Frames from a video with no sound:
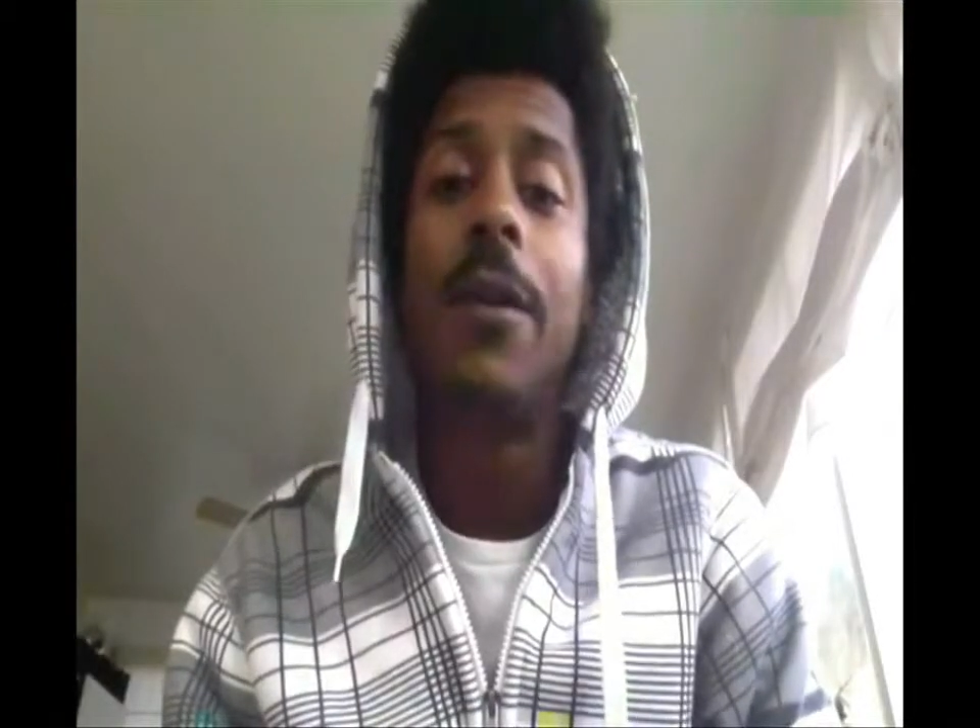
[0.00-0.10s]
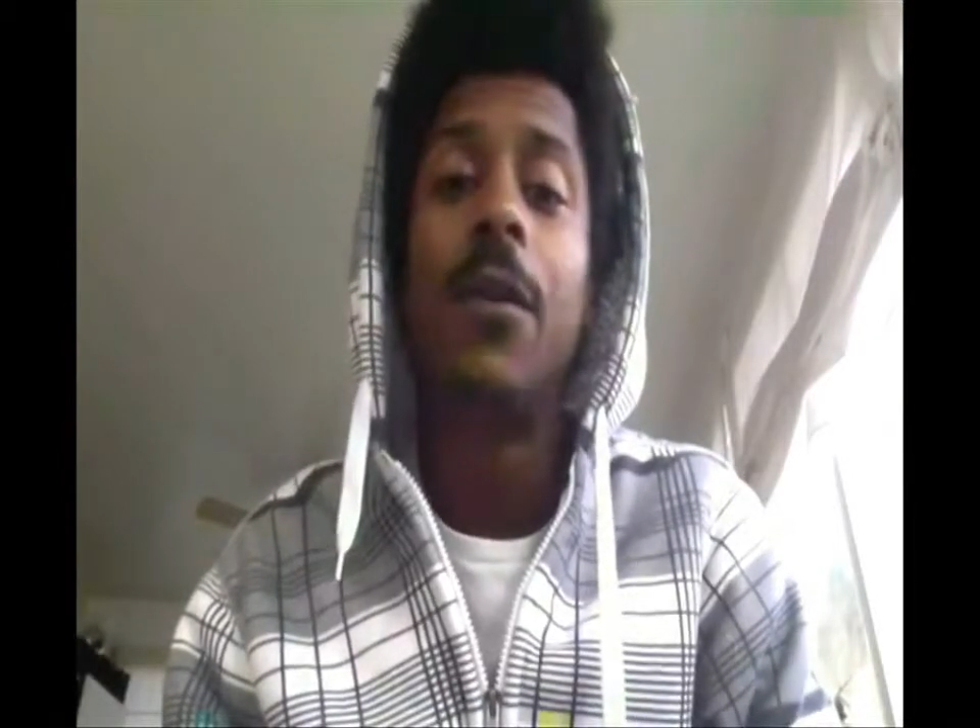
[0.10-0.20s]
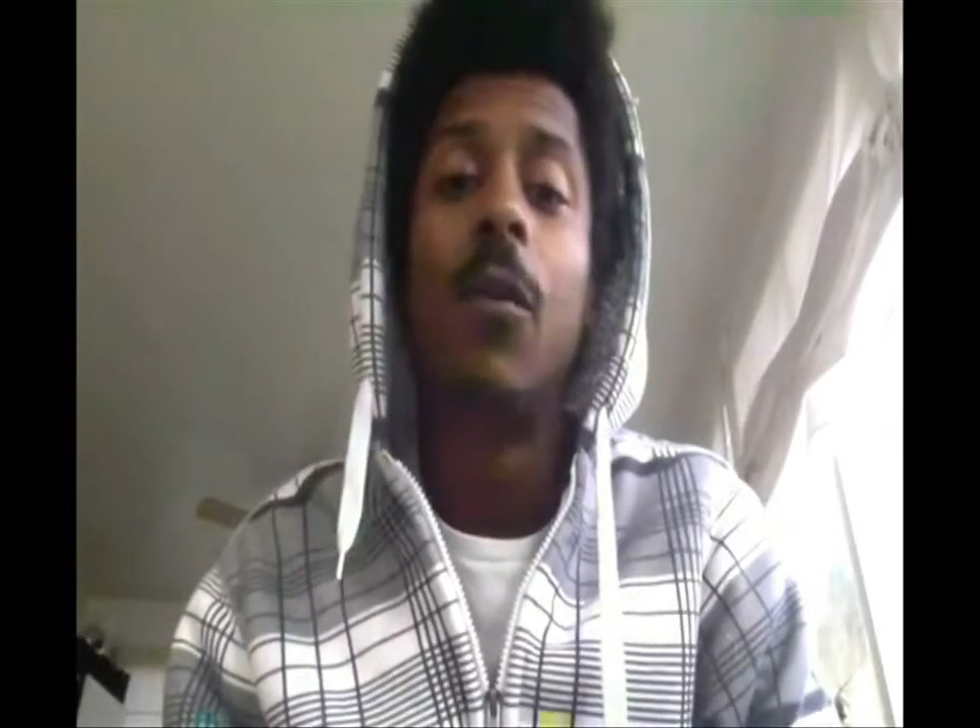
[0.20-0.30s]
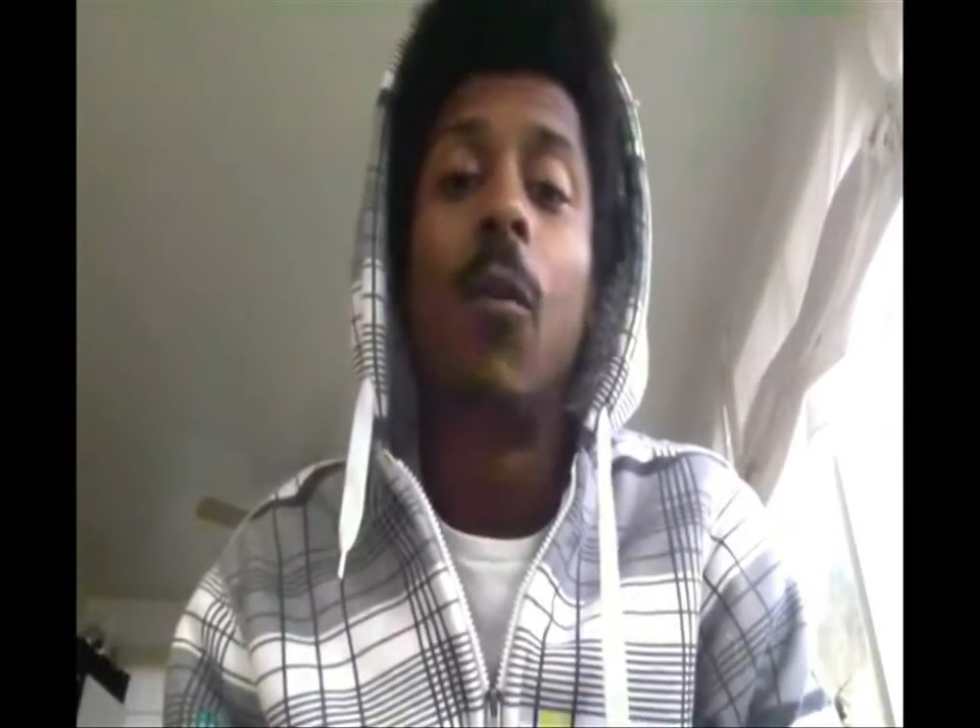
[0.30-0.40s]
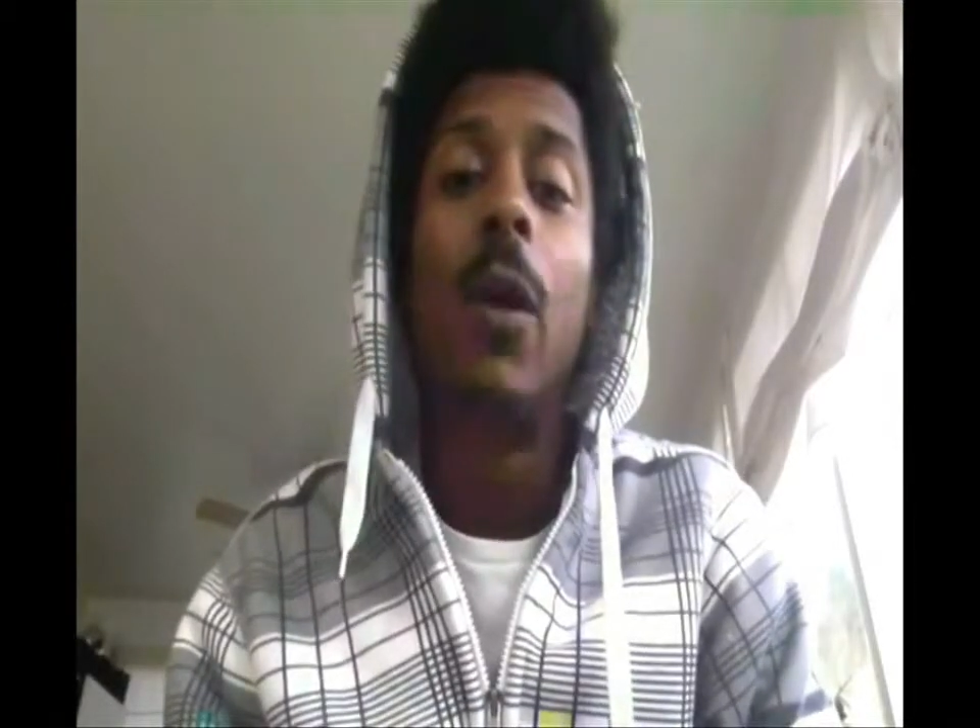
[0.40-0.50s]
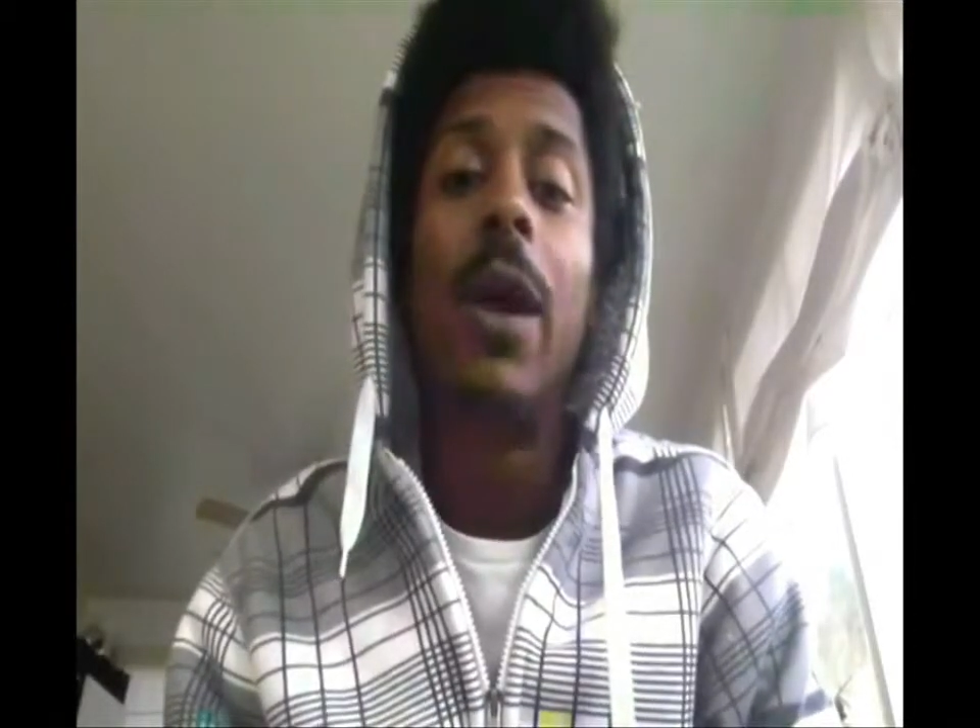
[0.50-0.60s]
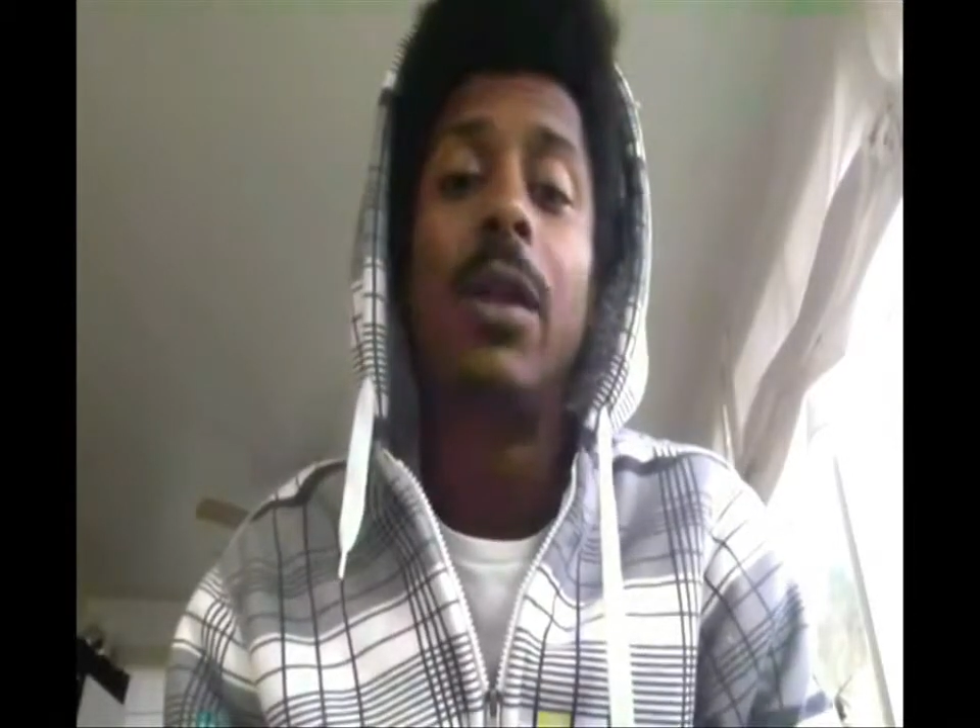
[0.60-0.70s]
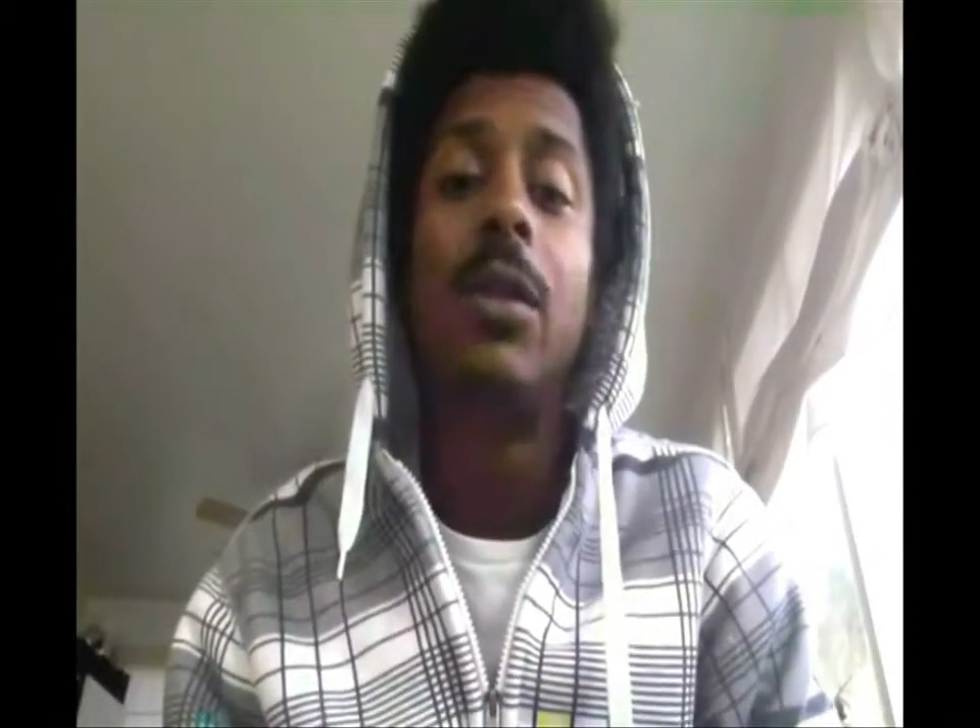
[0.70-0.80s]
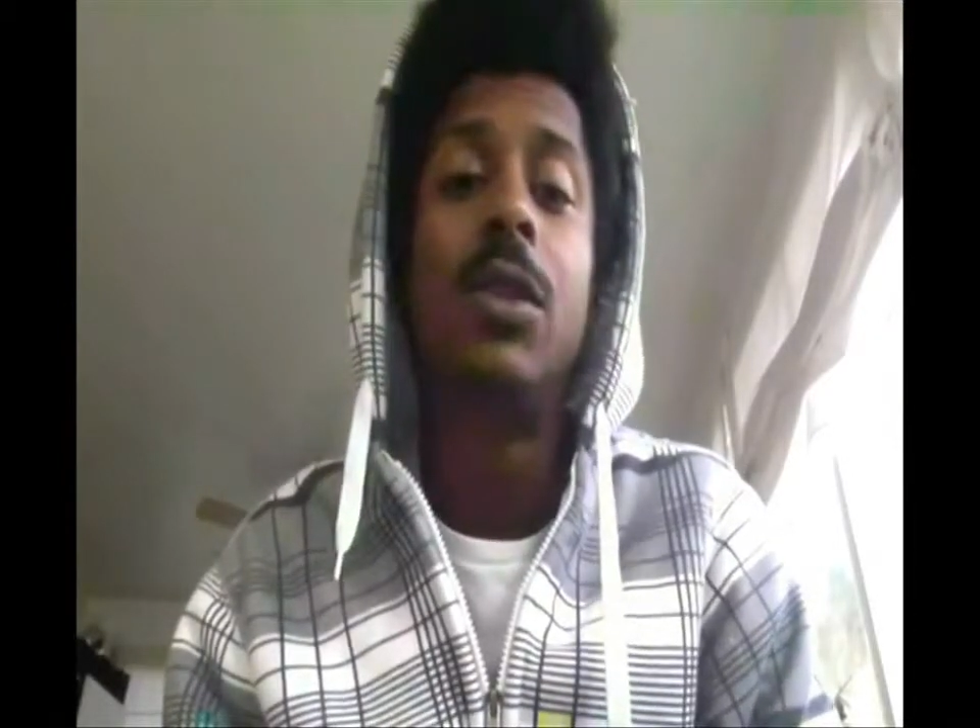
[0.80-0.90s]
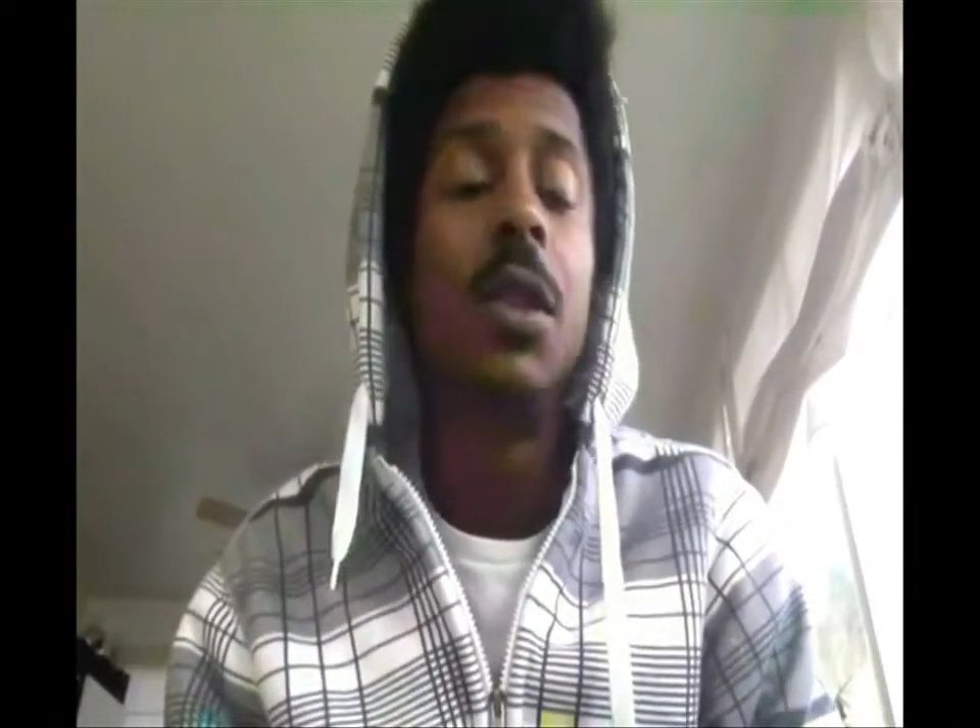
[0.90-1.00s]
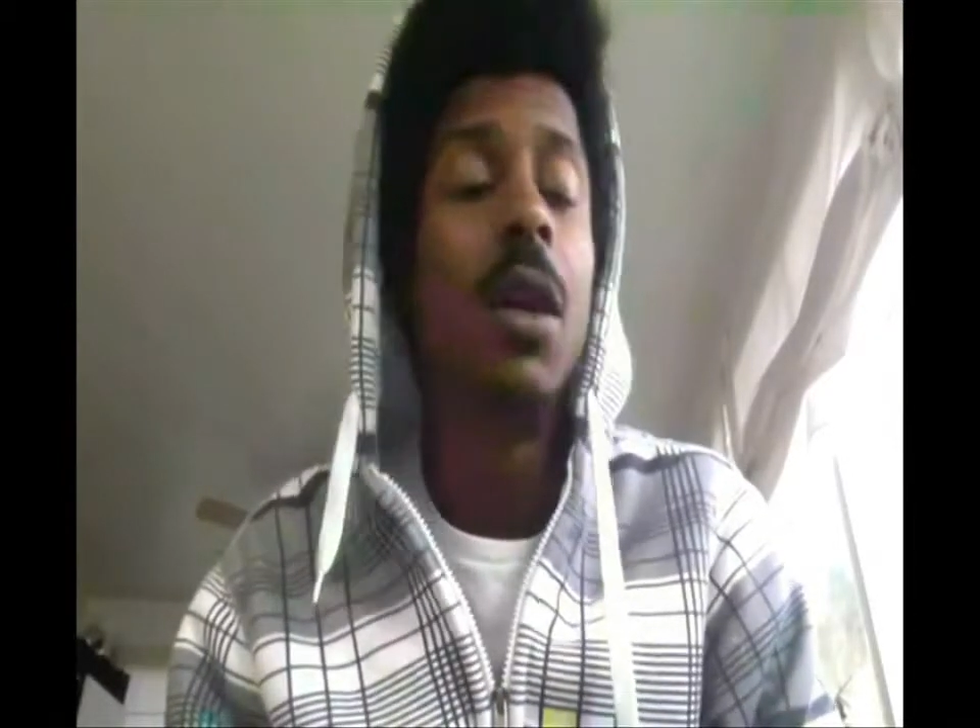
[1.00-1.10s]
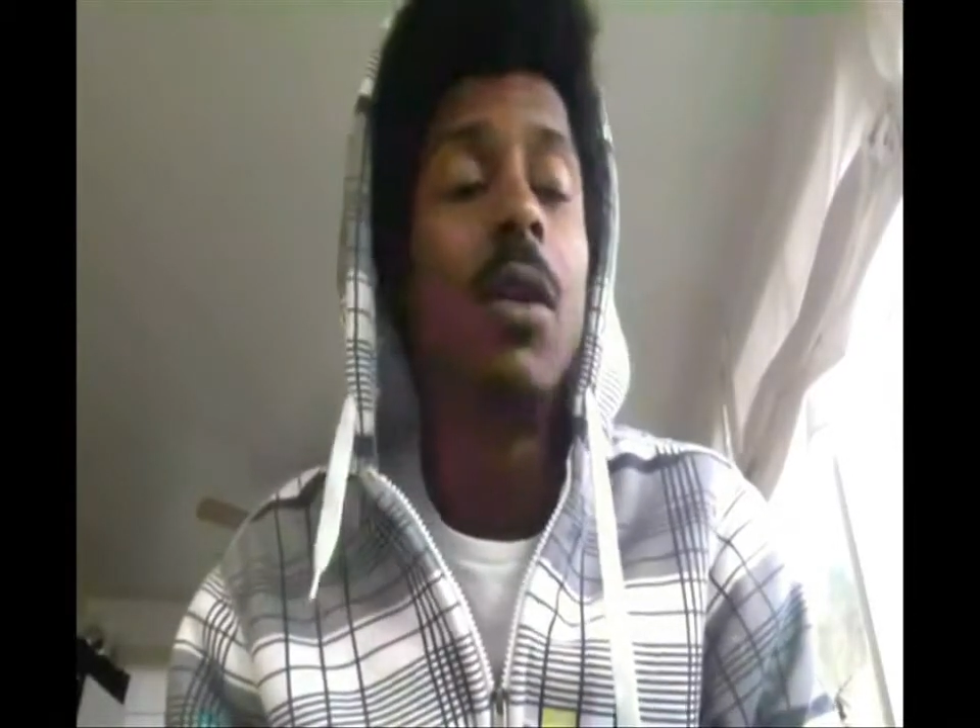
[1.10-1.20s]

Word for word: even went to